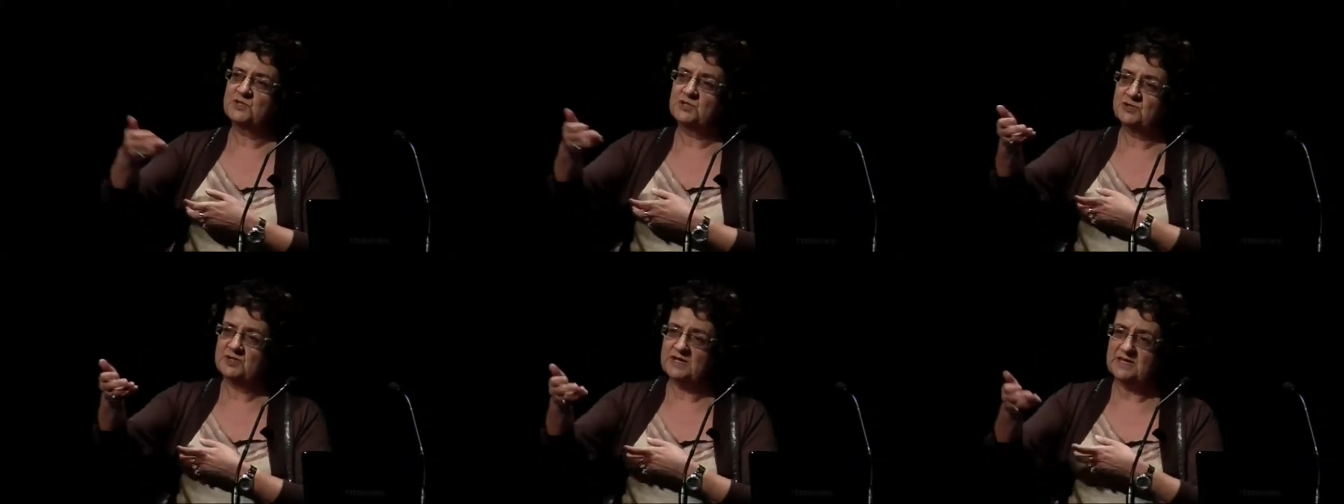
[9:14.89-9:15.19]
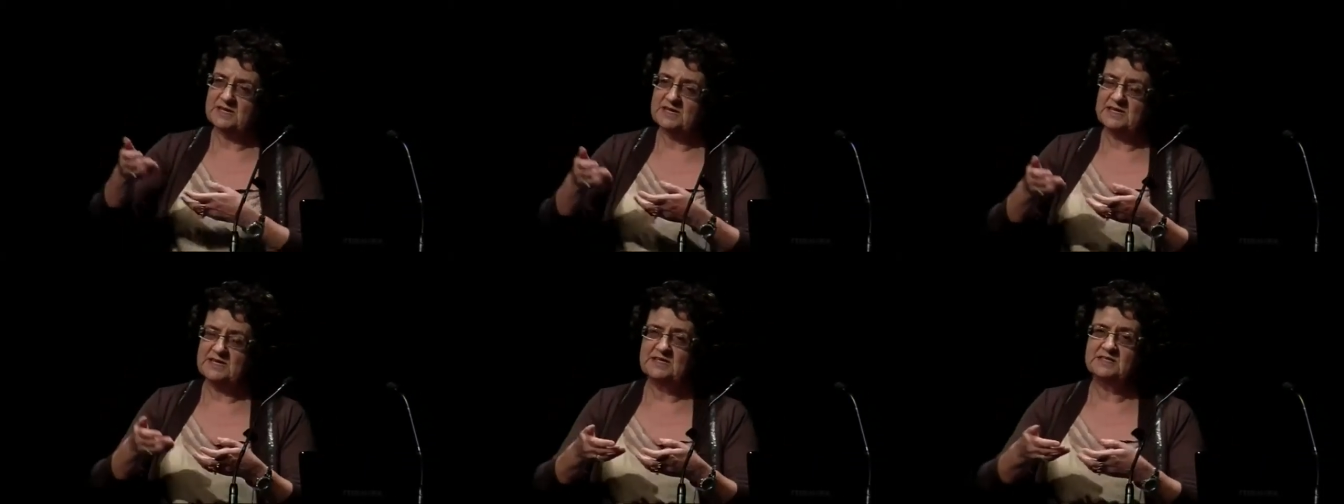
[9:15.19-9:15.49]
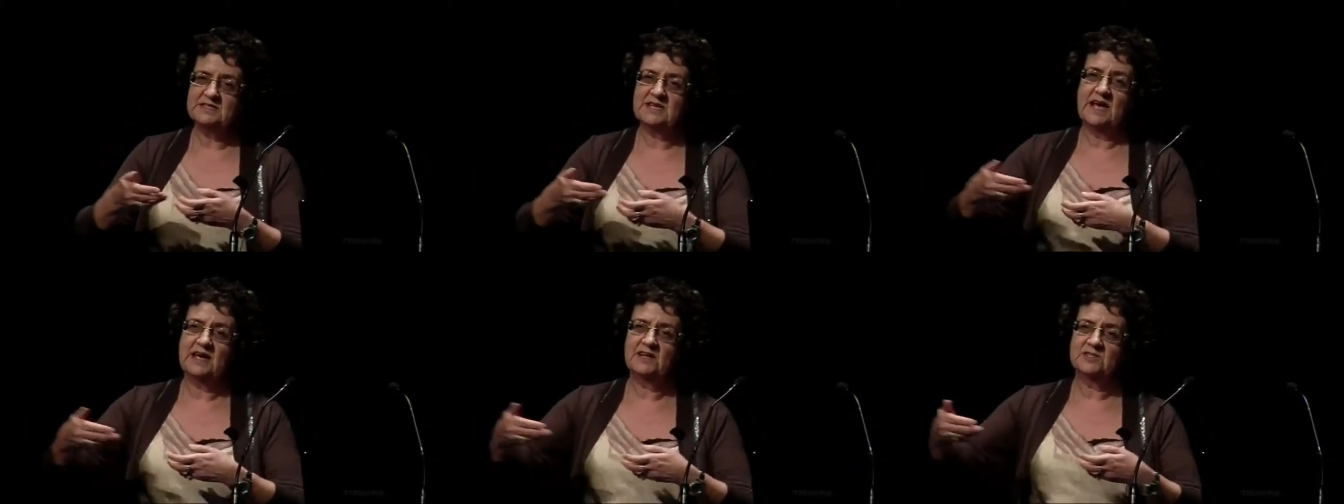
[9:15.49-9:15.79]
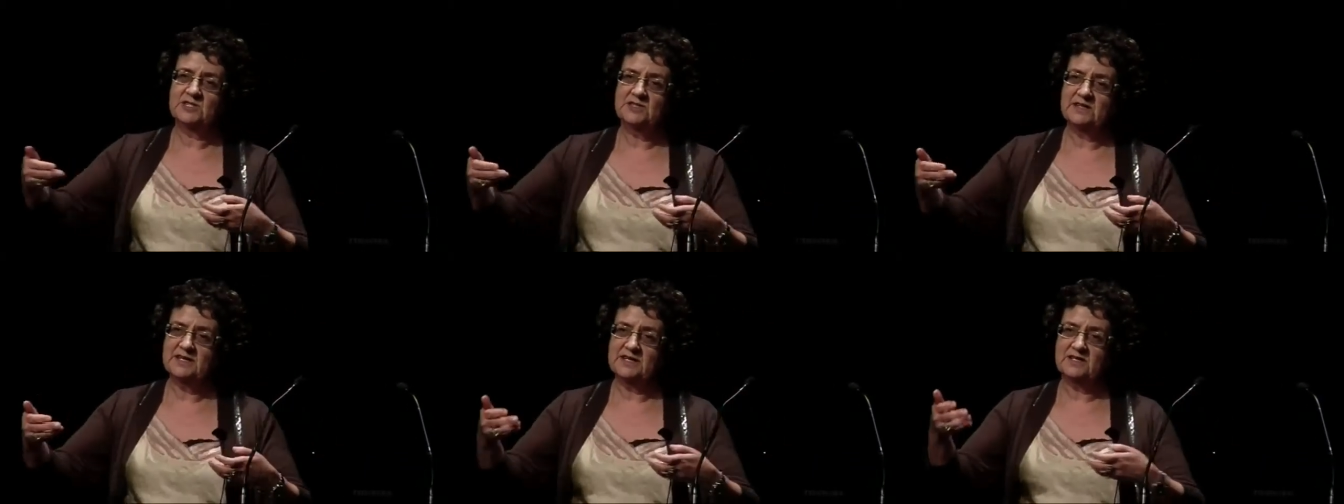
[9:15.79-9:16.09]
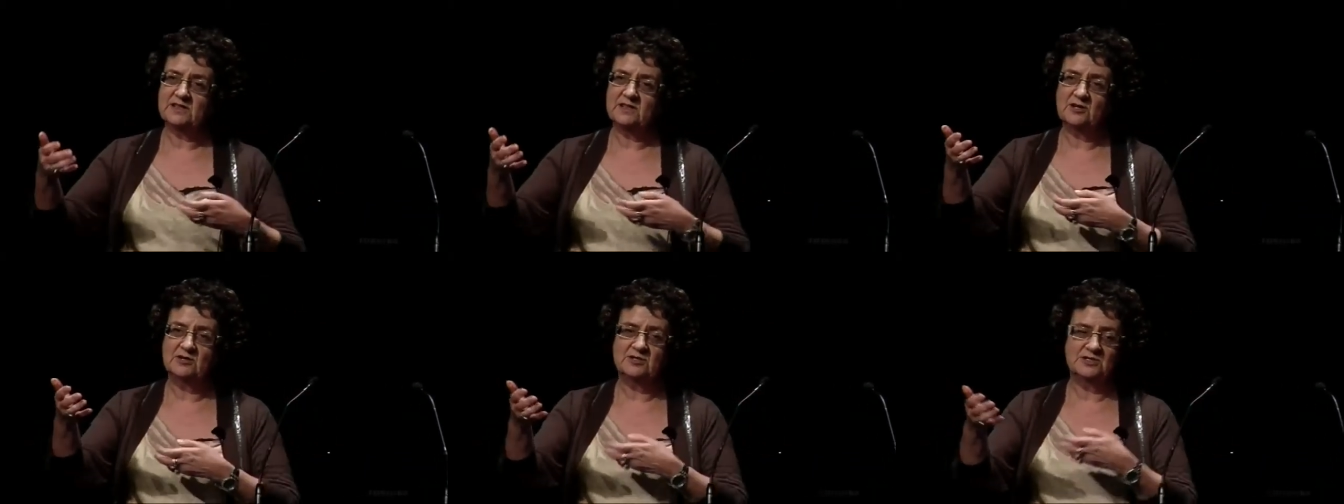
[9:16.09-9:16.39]
your keys, how to
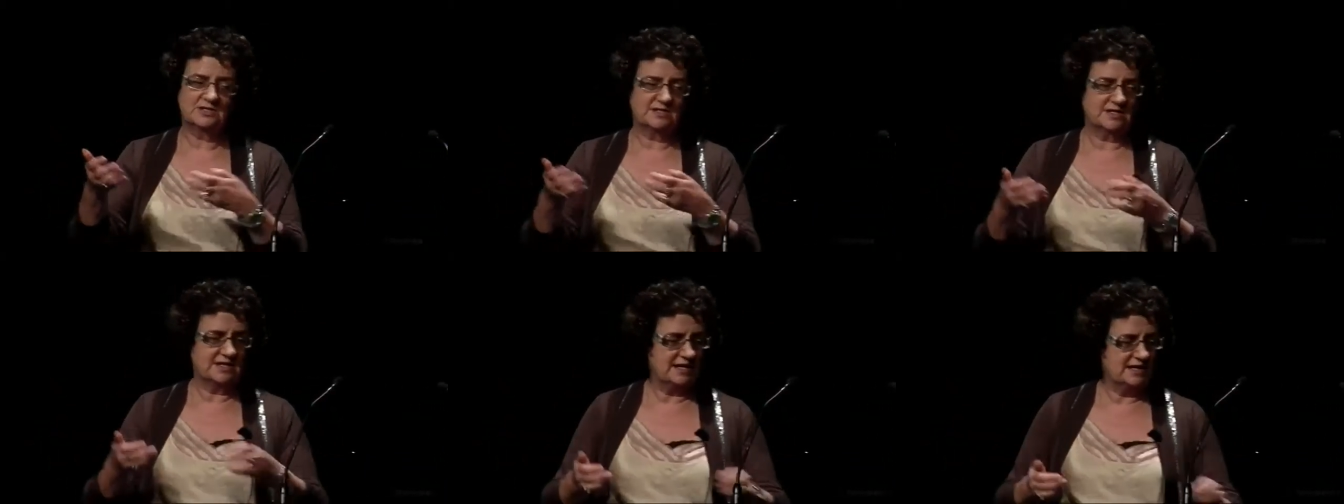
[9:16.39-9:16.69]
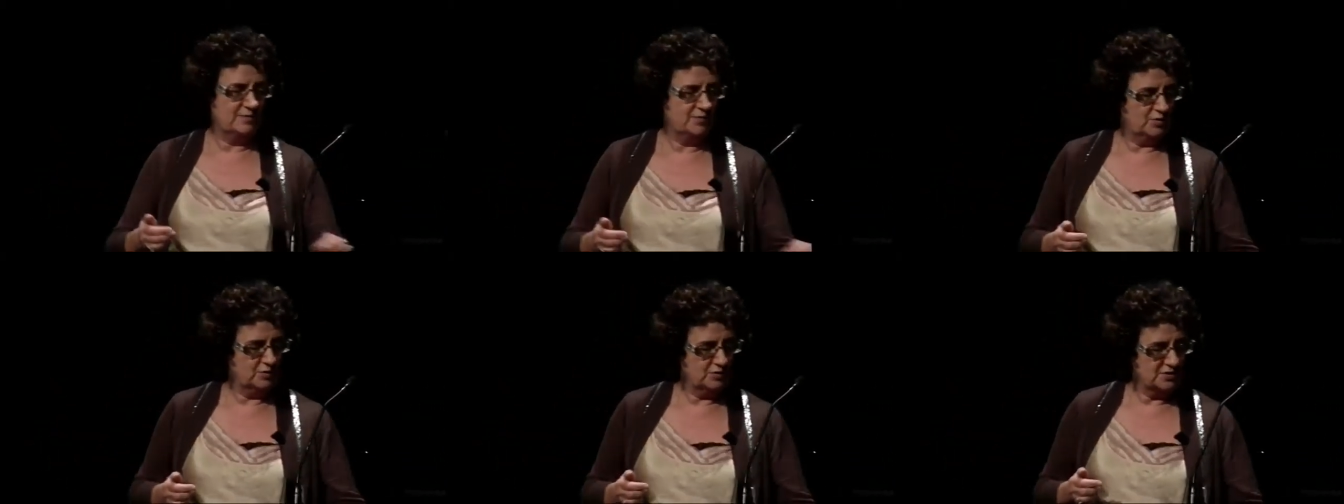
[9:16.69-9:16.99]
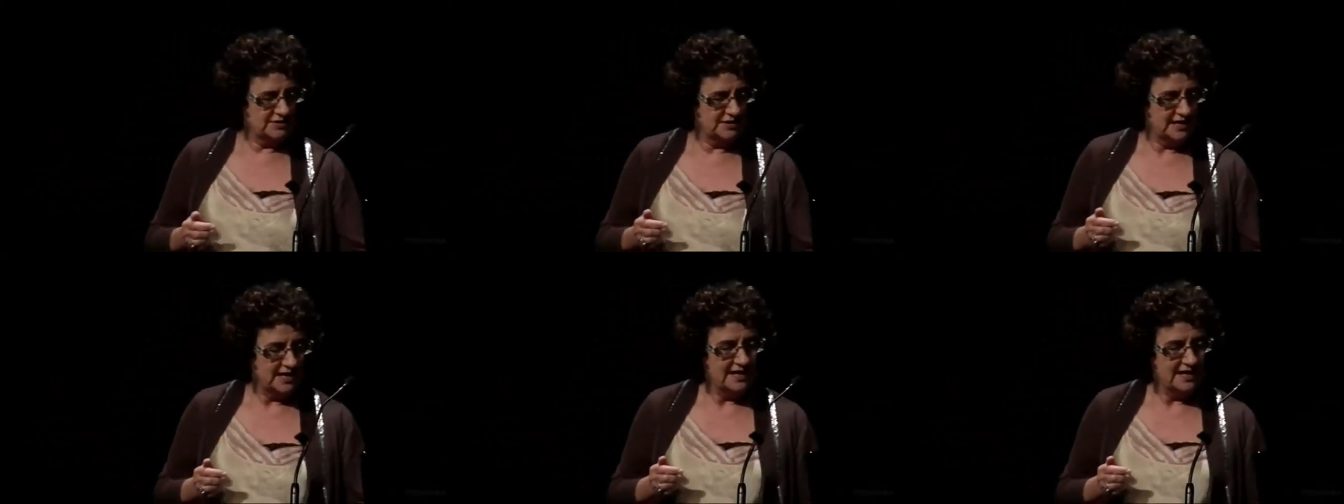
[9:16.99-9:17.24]
link those tables.